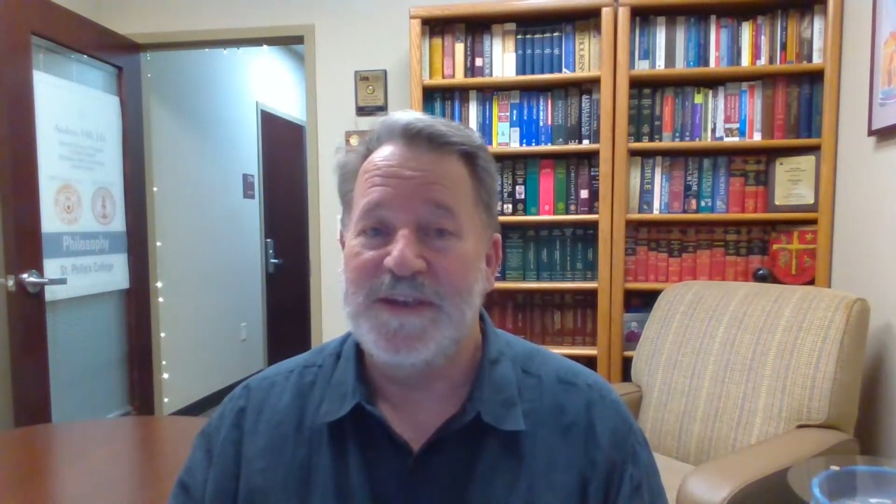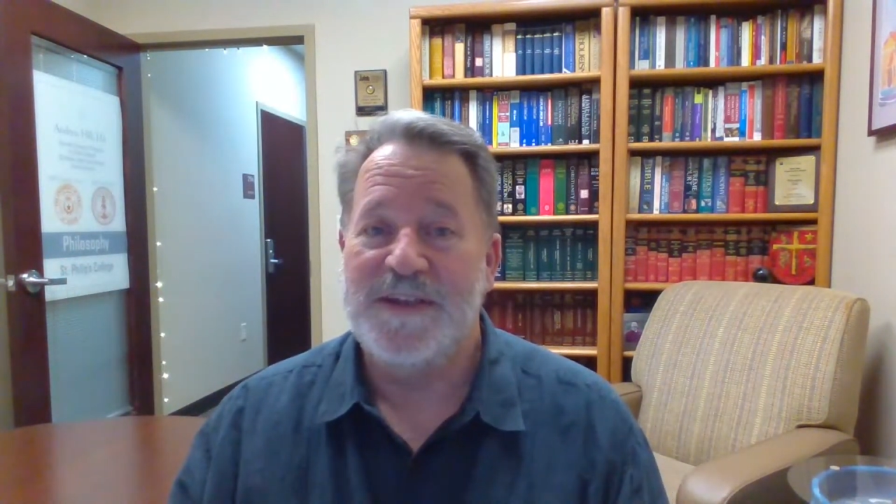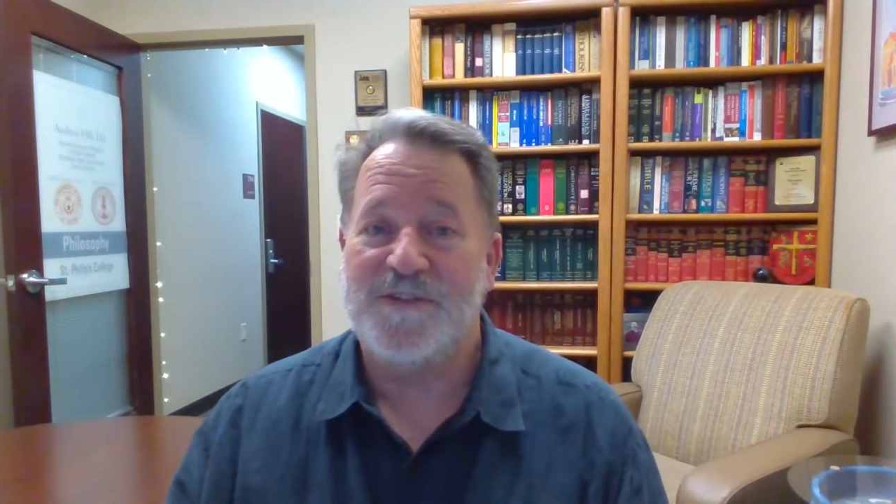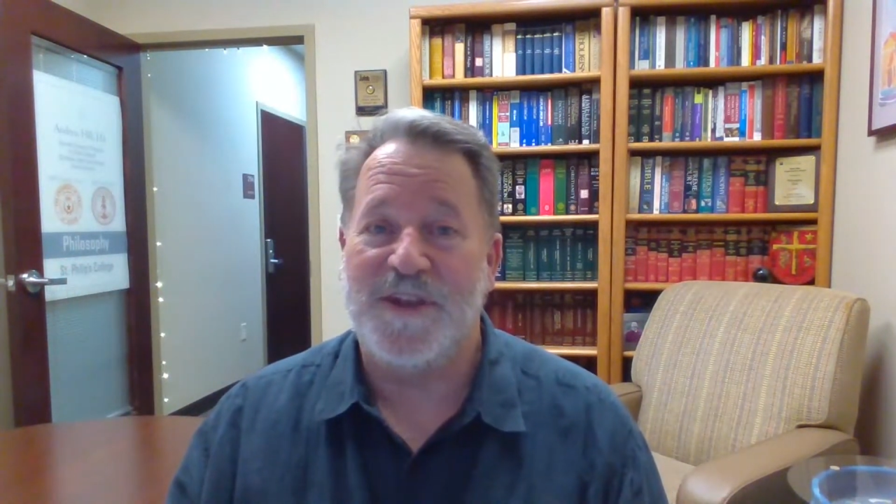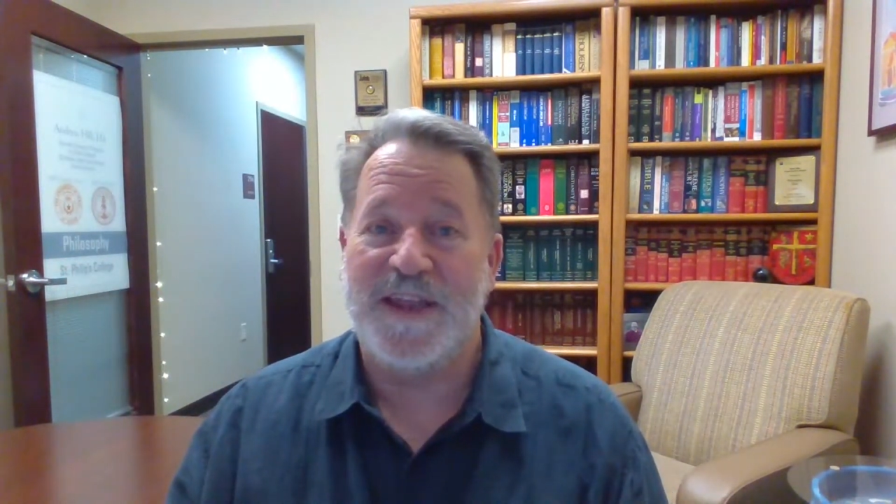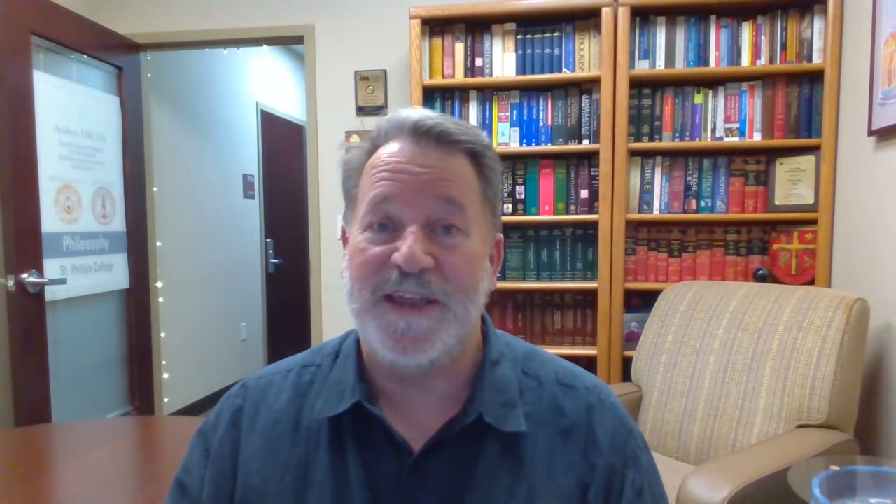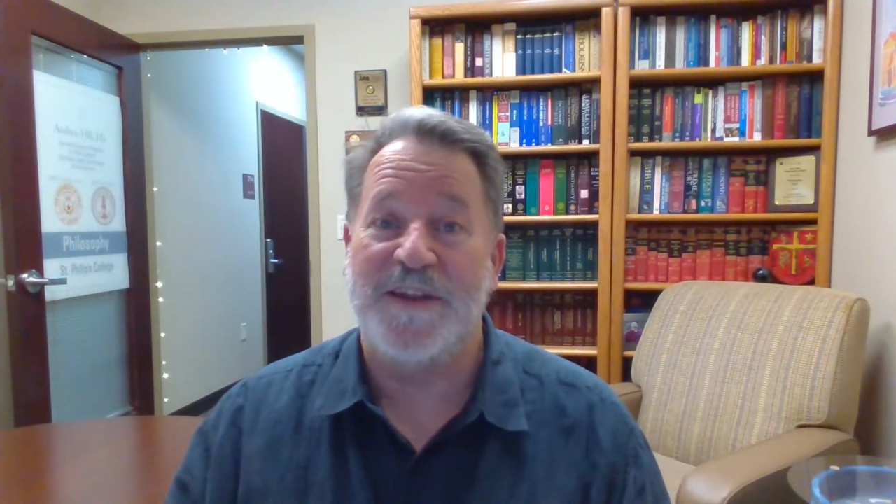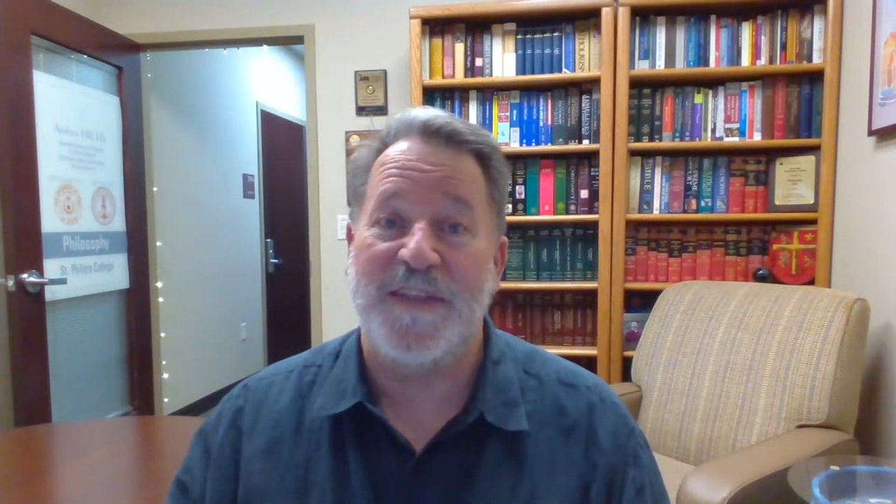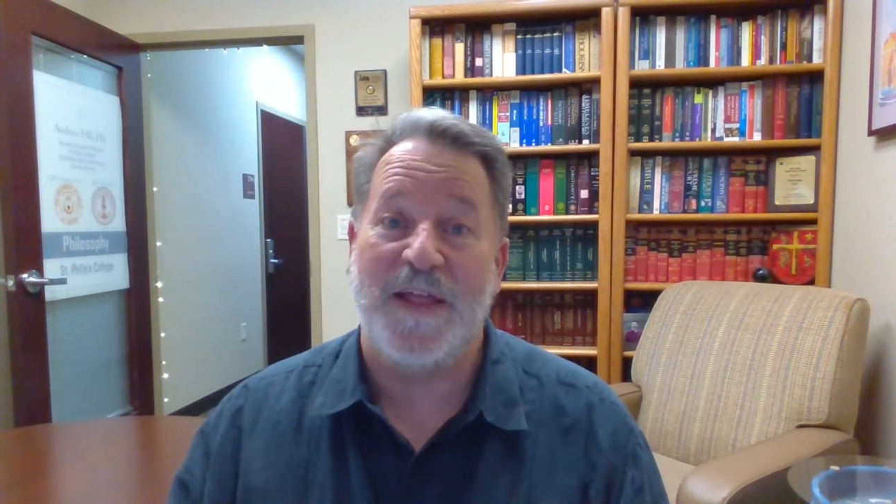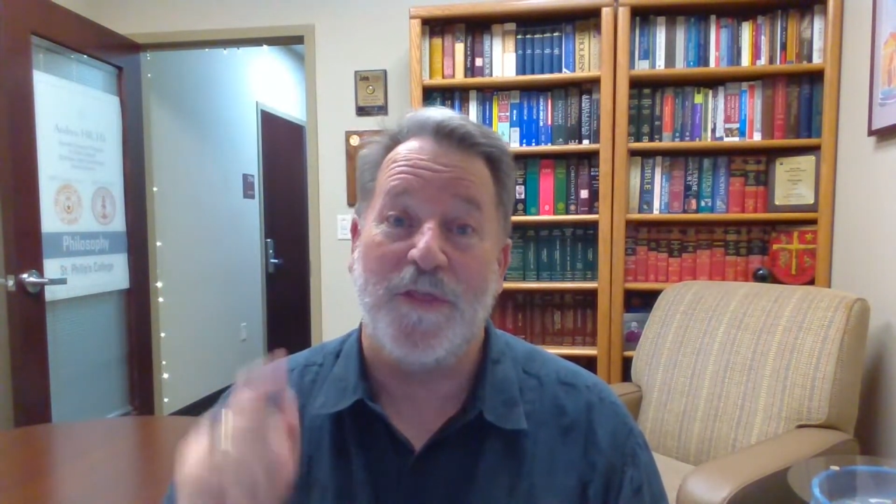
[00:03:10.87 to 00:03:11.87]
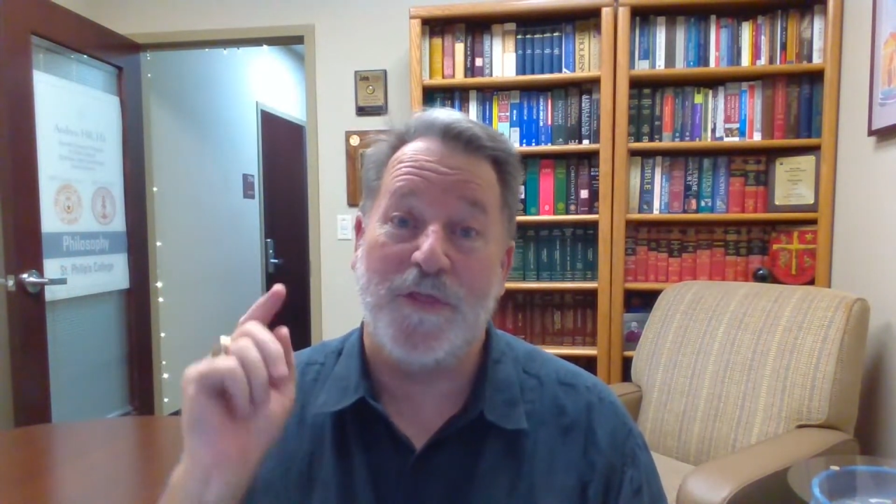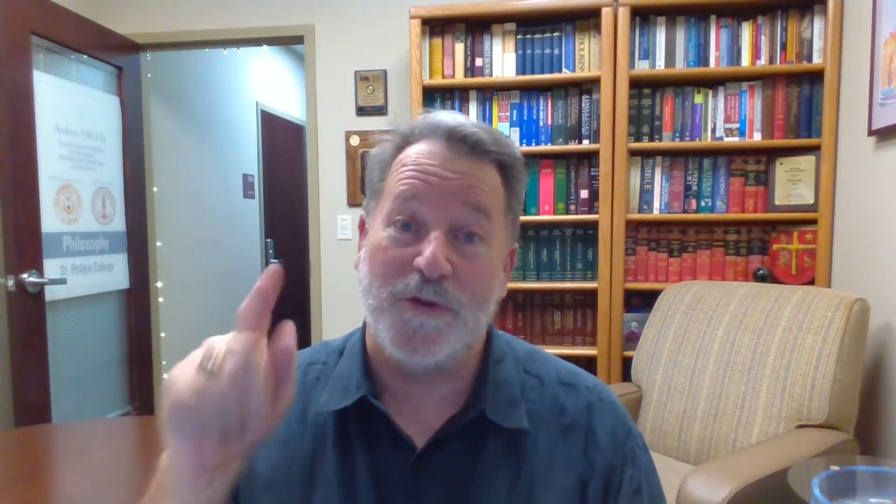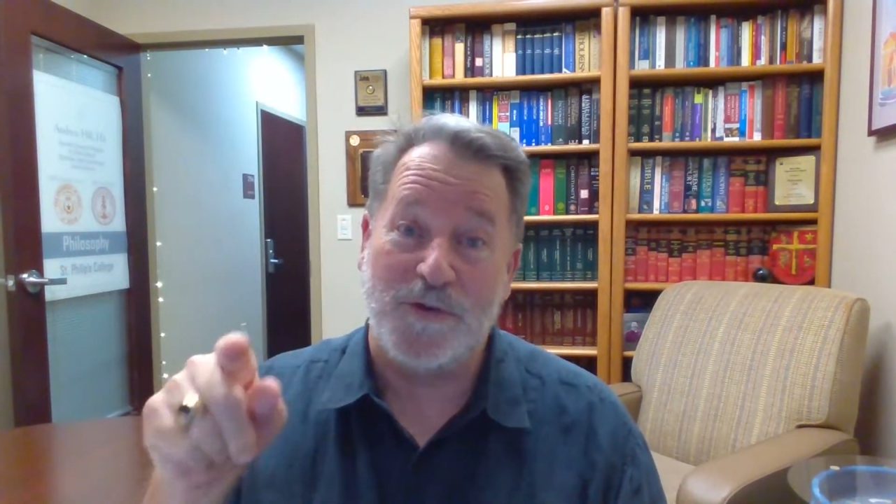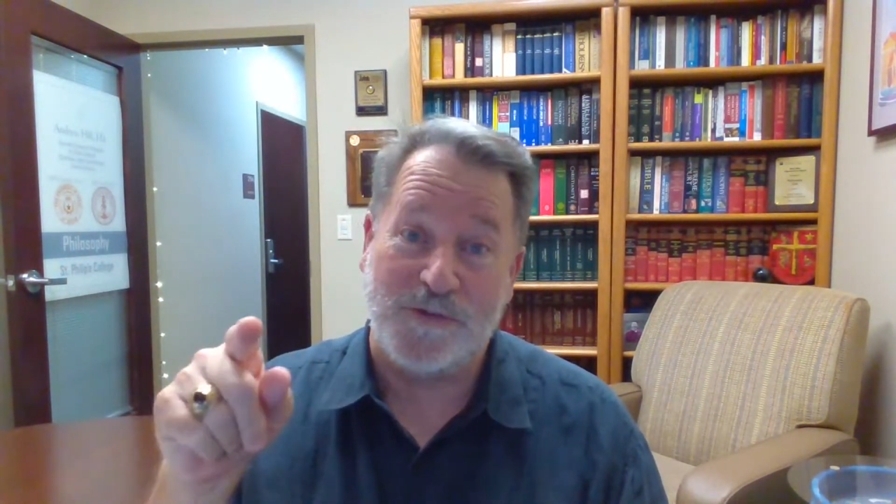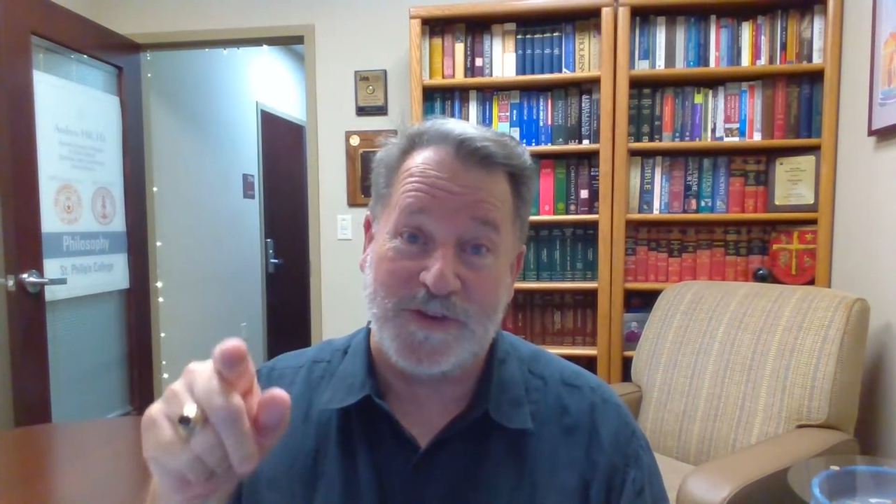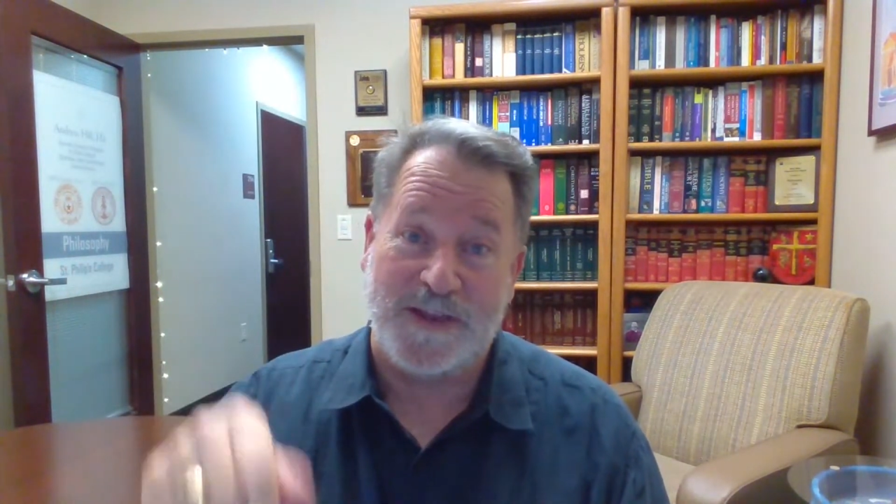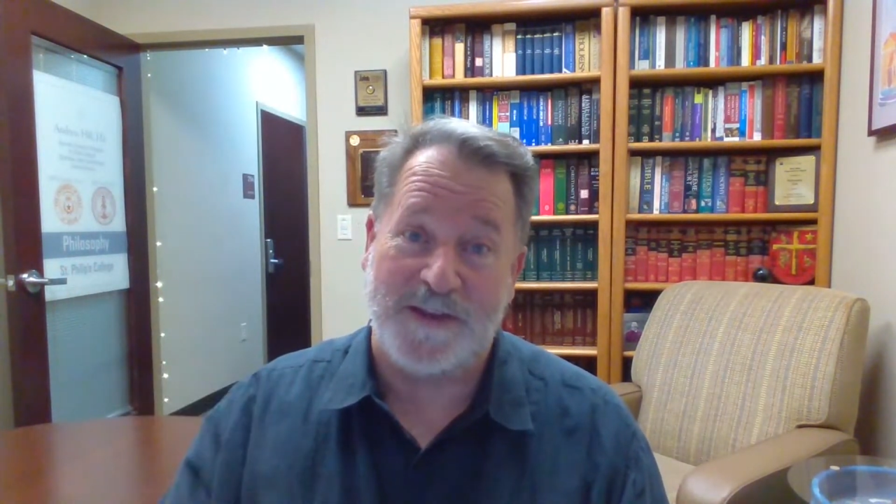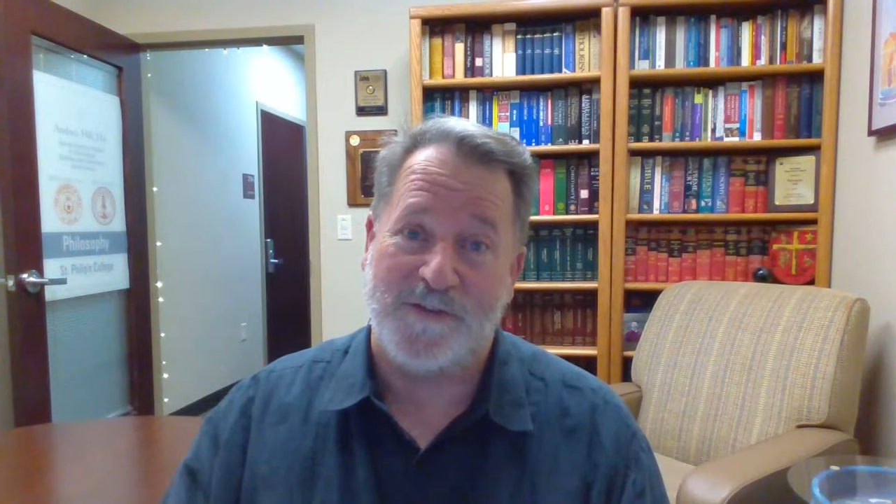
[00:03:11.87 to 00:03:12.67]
It's going to end on that Thursday.